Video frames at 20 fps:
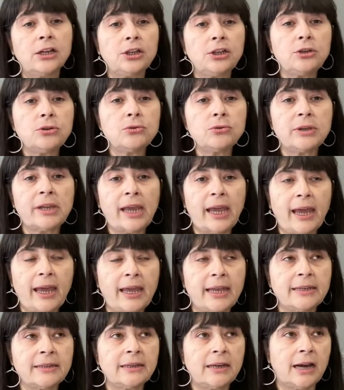You
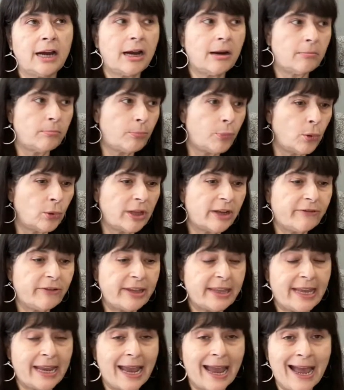can pull
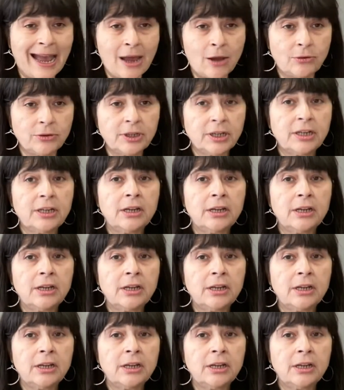everything out.